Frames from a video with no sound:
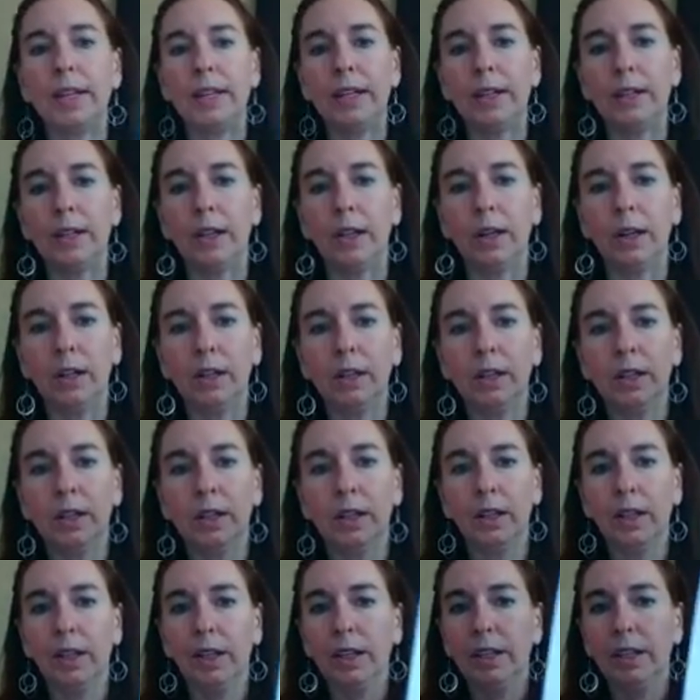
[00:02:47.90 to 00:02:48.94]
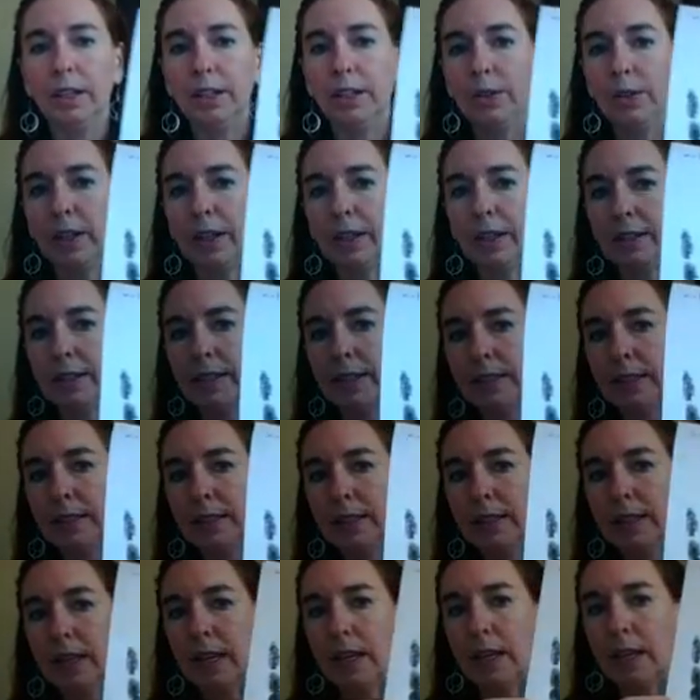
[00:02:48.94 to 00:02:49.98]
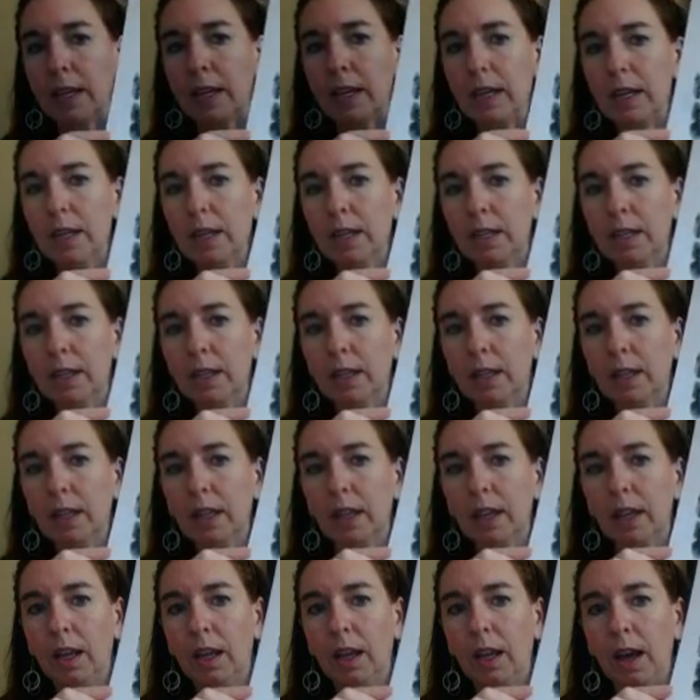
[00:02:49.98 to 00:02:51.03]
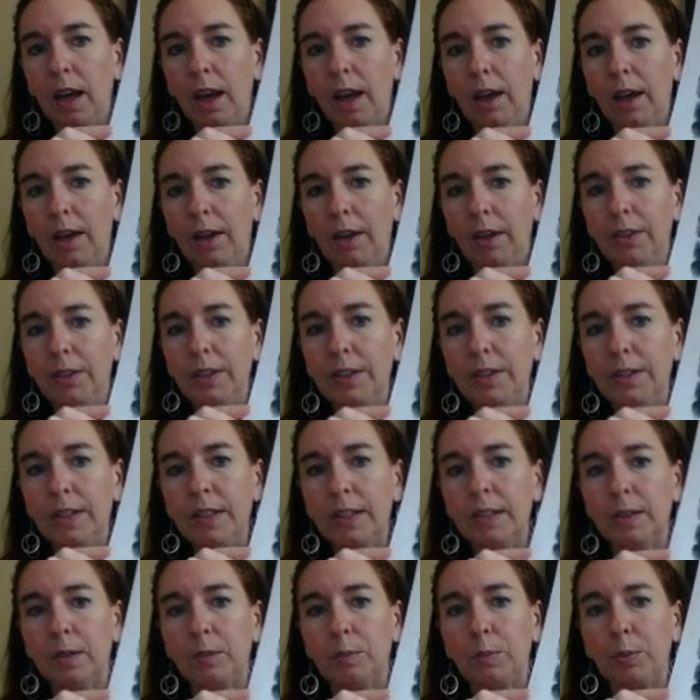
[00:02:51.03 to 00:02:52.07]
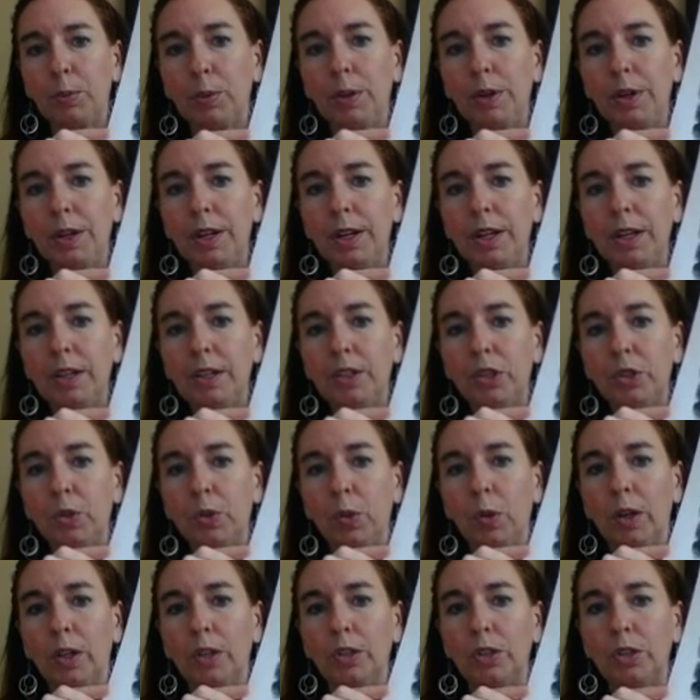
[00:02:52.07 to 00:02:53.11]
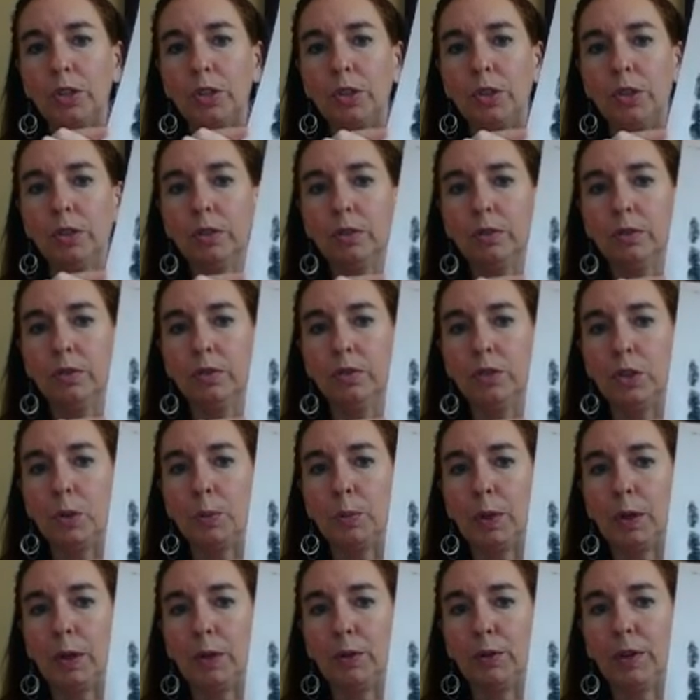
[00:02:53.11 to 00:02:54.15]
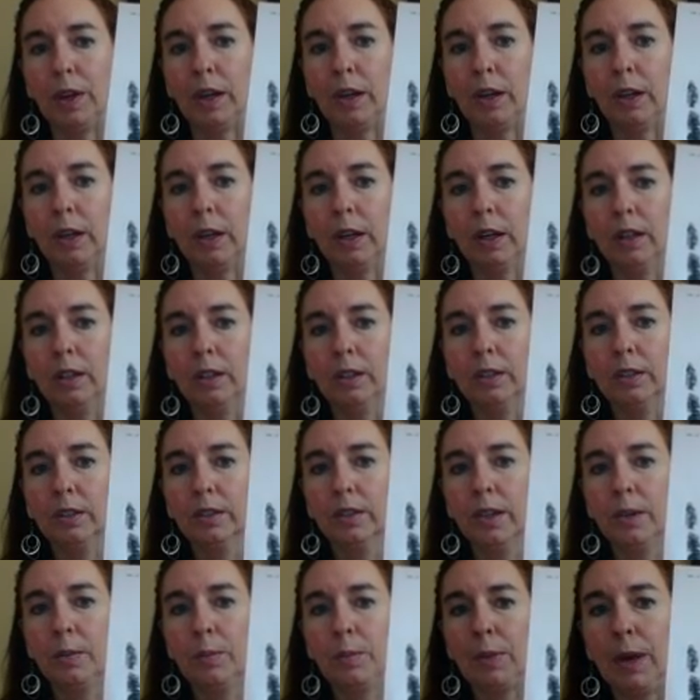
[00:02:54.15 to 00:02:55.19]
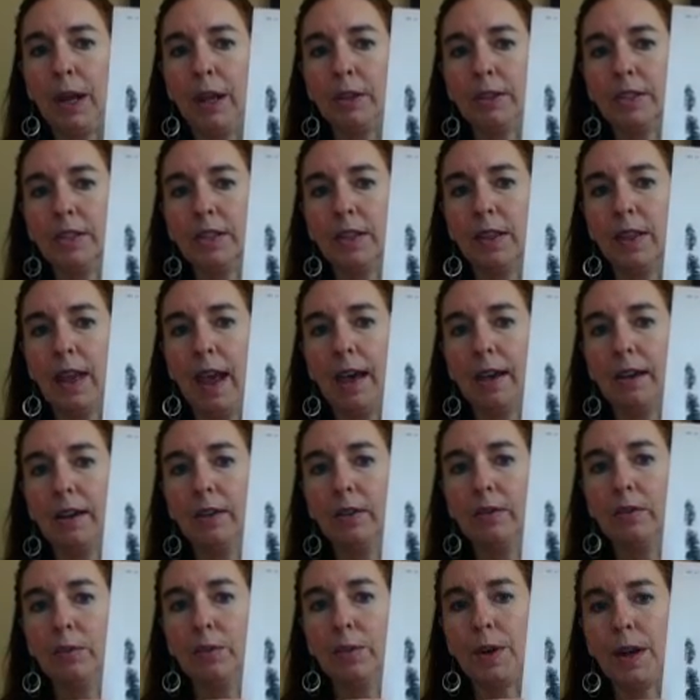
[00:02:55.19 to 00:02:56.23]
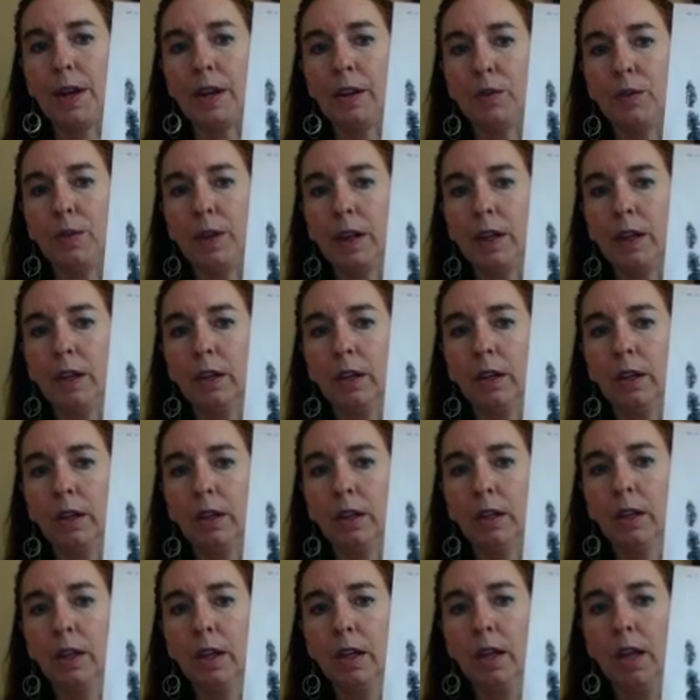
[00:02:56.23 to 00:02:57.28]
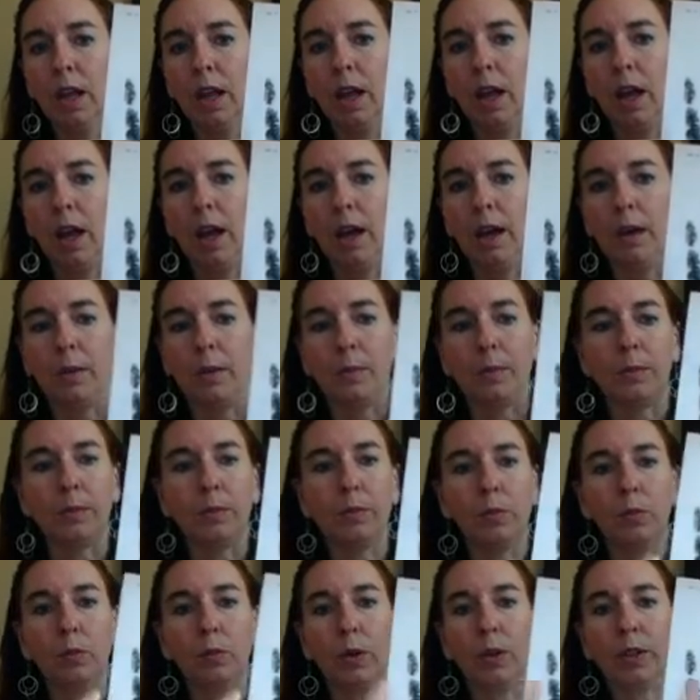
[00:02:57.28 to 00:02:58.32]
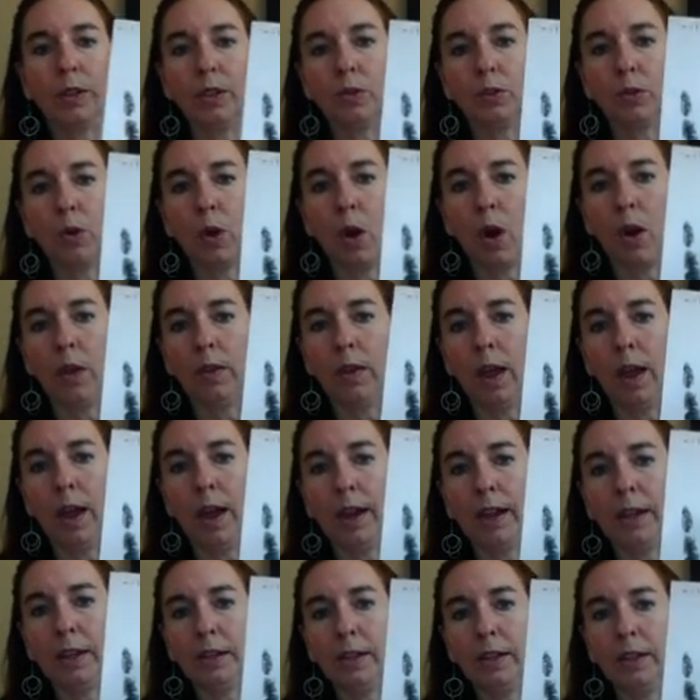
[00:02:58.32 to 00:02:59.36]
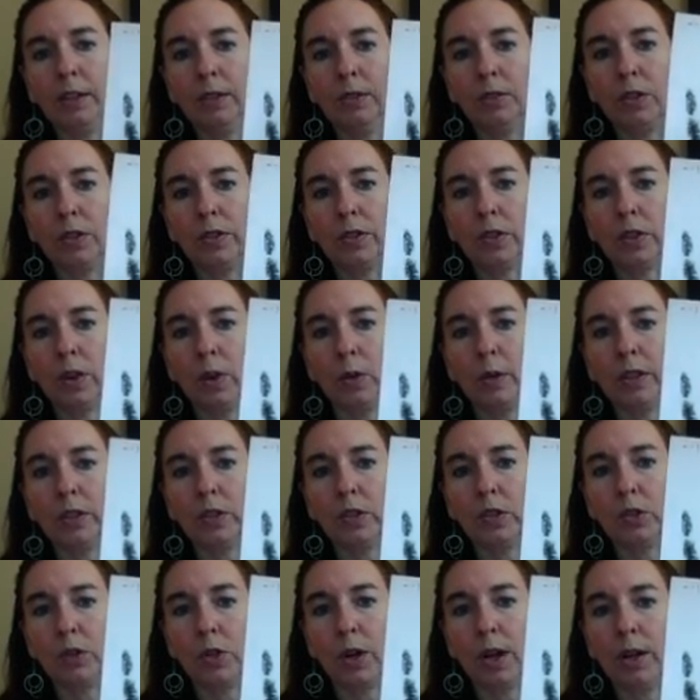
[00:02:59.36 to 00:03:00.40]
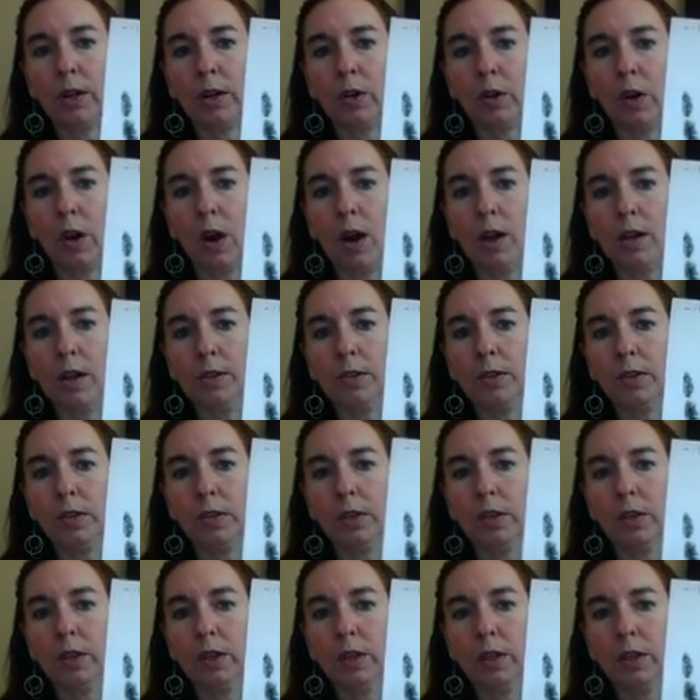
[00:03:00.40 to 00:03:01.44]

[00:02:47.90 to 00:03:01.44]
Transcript: here, you can see this is a pretty short Jupiter finger compared to that ring finger. When you draw a line just going straight across,